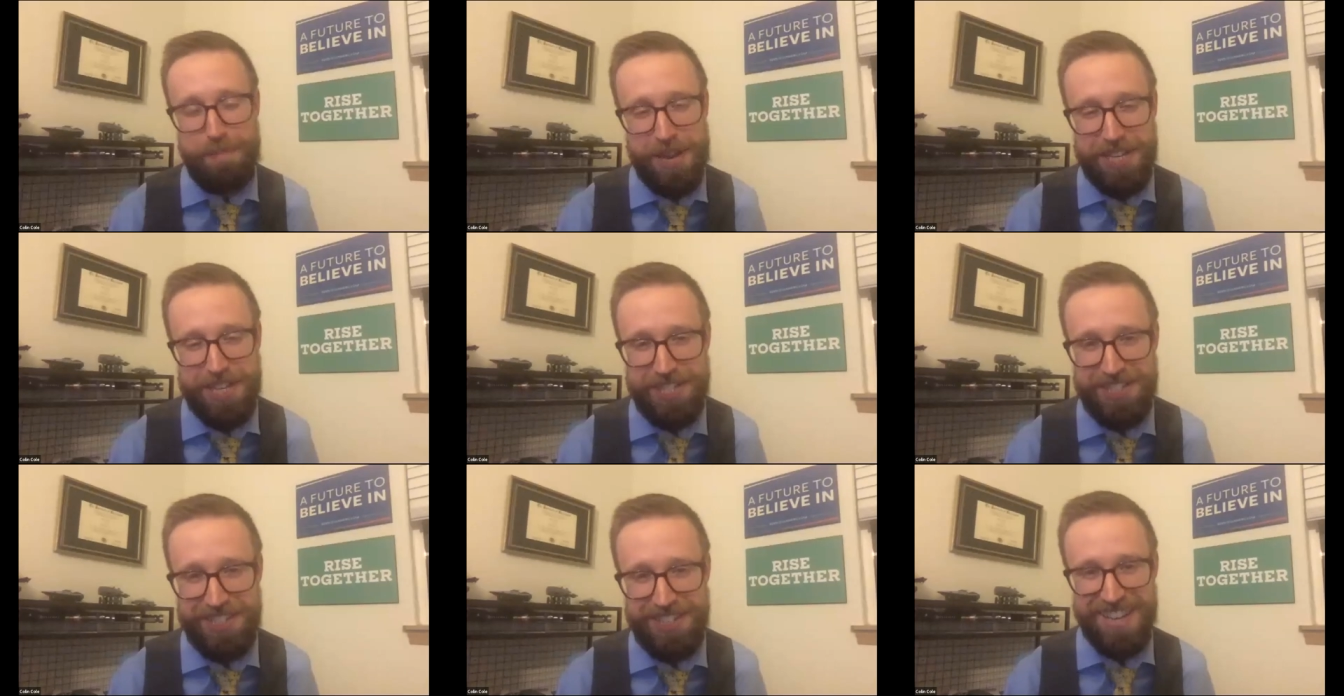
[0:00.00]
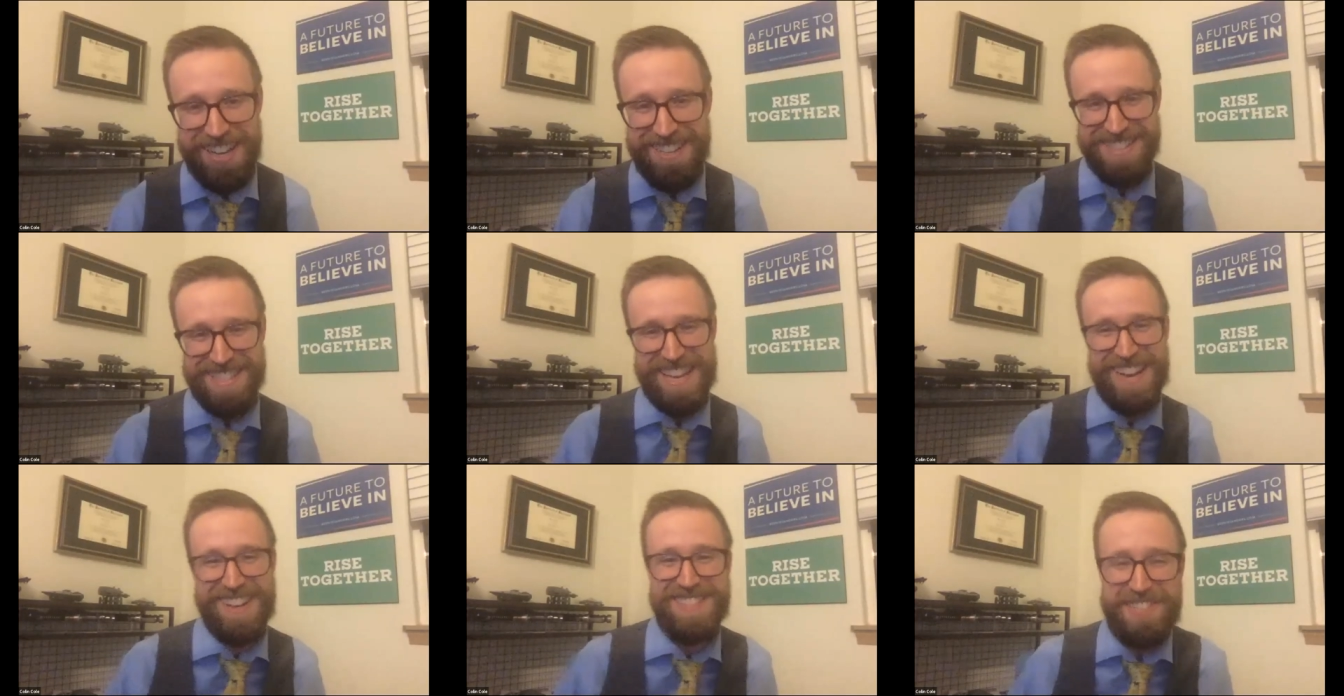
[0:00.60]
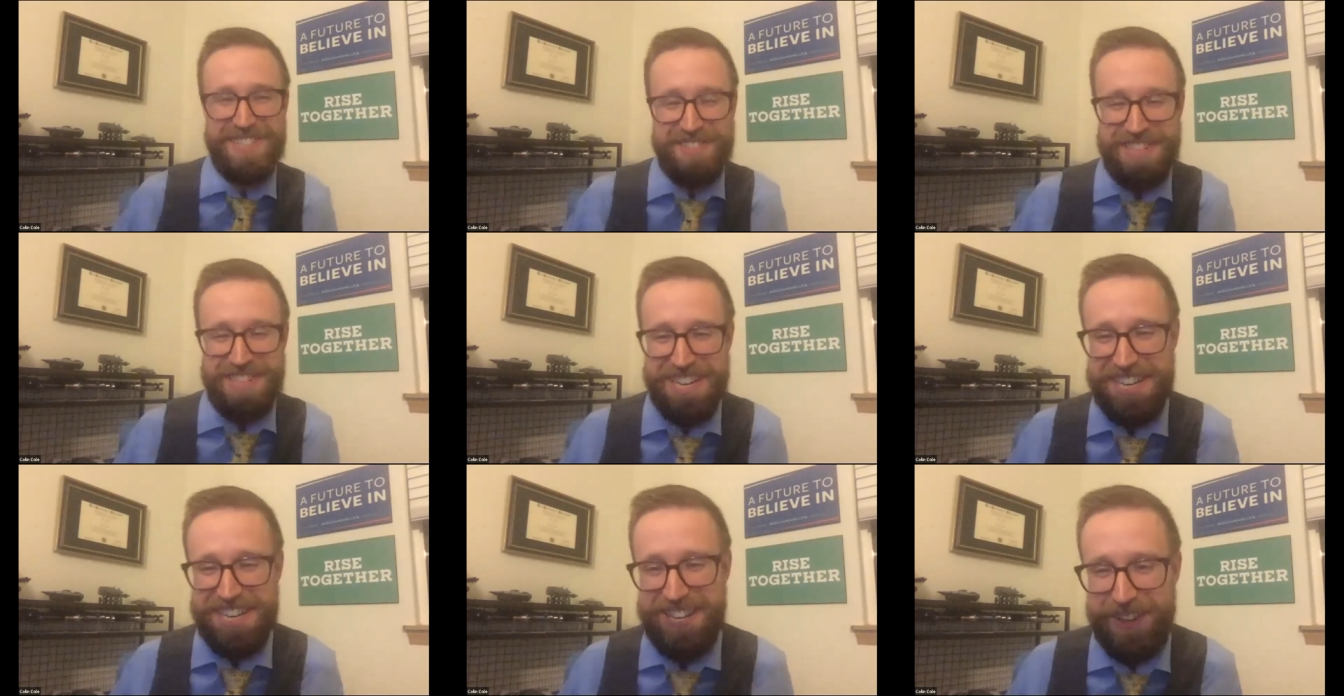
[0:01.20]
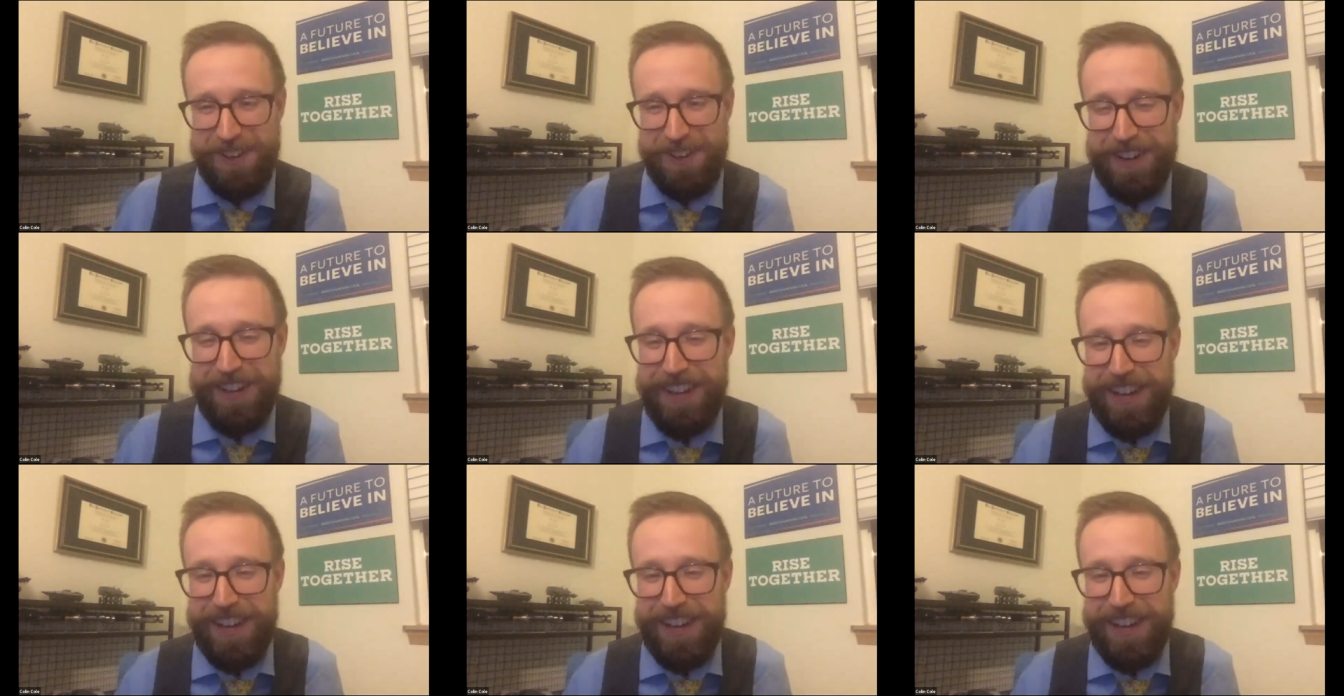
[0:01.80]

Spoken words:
pitch sounds interesting to you,